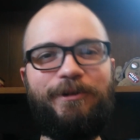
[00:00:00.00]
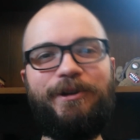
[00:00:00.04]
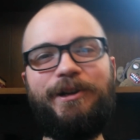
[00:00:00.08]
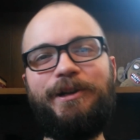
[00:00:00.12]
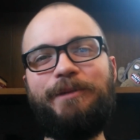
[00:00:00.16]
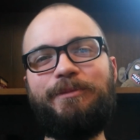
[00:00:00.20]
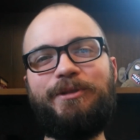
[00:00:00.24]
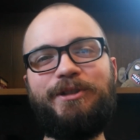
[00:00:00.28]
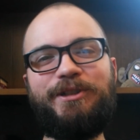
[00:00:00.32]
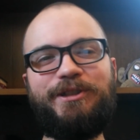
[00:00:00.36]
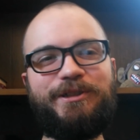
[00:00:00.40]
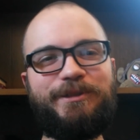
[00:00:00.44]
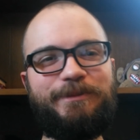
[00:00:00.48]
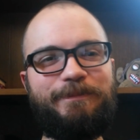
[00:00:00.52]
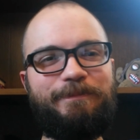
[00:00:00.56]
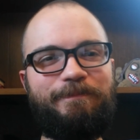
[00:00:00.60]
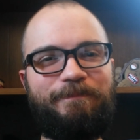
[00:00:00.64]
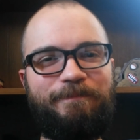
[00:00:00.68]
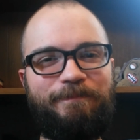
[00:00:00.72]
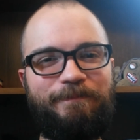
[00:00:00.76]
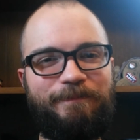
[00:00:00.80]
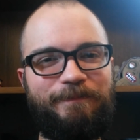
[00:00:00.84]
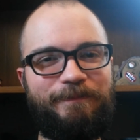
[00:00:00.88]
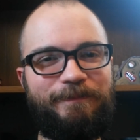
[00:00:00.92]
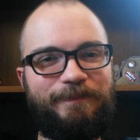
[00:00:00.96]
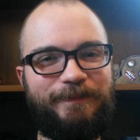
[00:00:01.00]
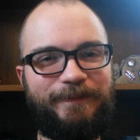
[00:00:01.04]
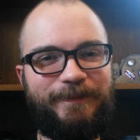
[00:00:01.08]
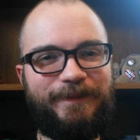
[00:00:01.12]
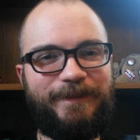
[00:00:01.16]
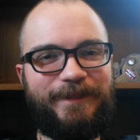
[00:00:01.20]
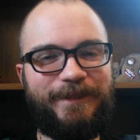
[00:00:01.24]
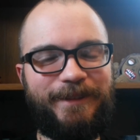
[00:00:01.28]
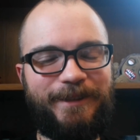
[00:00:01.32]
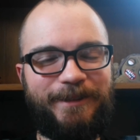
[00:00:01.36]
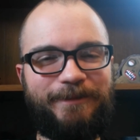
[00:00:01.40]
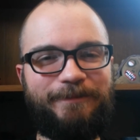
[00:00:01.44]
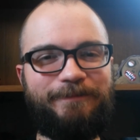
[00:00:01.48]
one image.
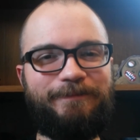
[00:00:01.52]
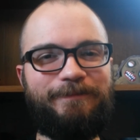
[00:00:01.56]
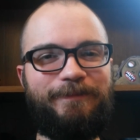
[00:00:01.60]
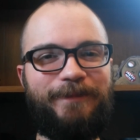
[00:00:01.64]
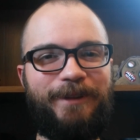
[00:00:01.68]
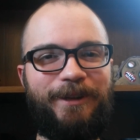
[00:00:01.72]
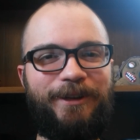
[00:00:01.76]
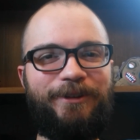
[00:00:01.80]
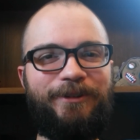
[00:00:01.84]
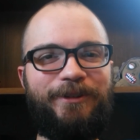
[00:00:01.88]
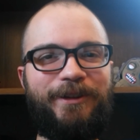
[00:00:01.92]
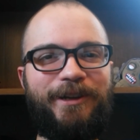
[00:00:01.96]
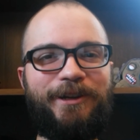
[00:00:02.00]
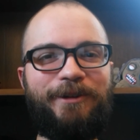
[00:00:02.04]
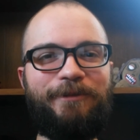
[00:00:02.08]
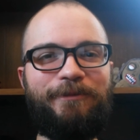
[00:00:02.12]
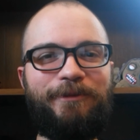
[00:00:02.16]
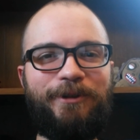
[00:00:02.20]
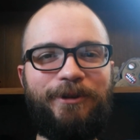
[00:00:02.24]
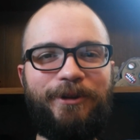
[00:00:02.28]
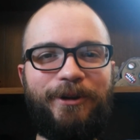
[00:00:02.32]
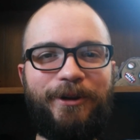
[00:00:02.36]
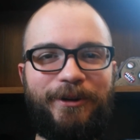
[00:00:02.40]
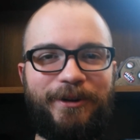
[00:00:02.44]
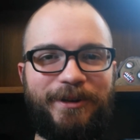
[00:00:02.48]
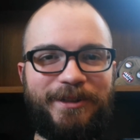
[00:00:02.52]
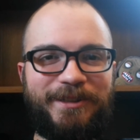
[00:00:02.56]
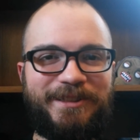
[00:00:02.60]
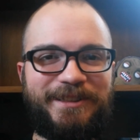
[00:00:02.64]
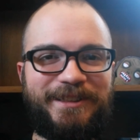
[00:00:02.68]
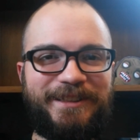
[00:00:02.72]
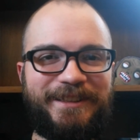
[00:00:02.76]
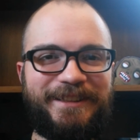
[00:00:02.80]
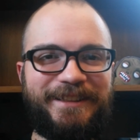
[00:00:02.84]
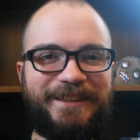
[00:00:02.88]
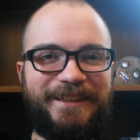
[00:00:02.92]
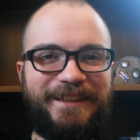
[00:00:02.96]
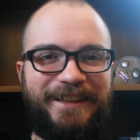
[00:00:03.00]
You know, like a real
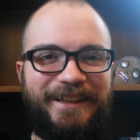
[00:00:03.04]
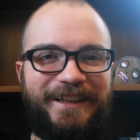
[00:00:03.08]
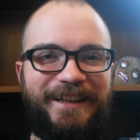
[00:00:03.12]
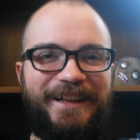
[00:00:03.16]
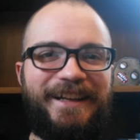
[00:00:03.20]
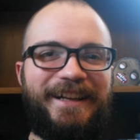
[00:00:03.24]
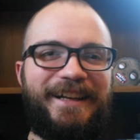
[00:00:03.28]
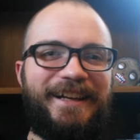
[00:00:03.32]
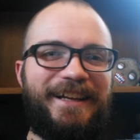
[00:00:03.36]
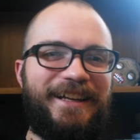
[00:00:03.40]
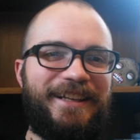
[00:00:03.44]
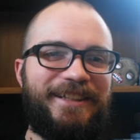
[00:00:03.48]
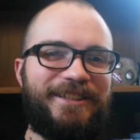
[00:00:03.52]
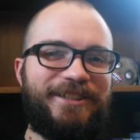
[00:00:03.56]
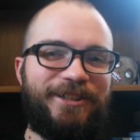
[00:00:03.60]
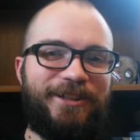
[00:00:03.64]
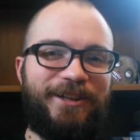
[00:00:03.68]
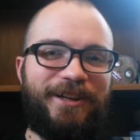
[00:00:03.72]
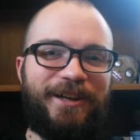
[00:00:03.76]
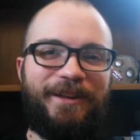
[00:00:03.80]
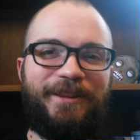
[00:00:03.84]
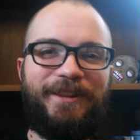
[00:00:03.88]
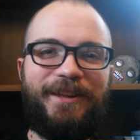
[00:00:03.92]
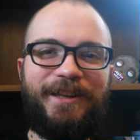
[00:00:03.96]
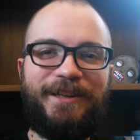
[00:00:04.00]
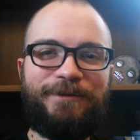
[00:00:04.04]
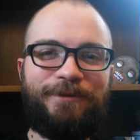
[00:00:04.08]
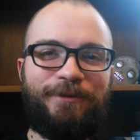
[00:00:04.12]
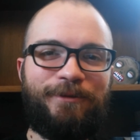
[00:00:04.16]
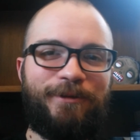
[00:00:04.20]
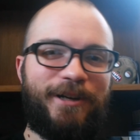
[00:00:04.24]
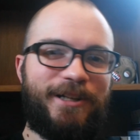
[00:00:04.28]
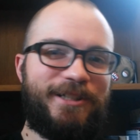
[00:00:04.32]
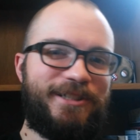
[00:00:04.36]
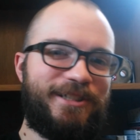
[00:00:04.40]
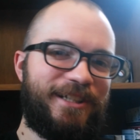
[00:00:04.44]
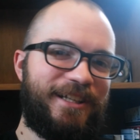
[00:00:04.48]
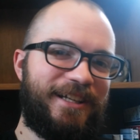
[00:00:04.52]
artist. So yeah, thanks for
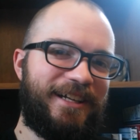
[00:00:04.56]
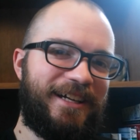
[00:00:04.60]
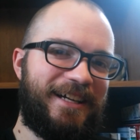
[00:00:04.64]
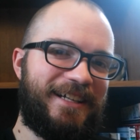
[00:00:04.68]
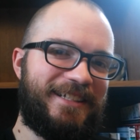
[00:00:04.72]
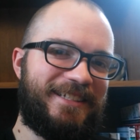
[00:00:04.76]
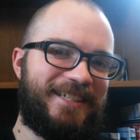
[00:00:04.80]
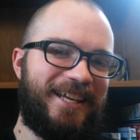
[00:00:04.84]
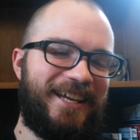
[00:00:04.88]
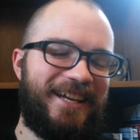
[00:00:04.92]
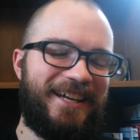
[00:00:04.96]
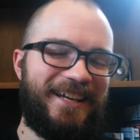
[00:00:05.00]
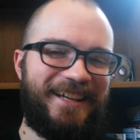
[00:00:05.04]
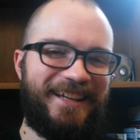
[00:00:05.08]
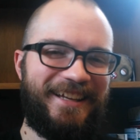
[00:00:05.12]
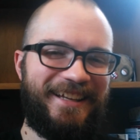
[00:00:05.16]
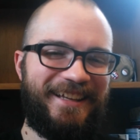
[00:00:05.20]
watching, guys.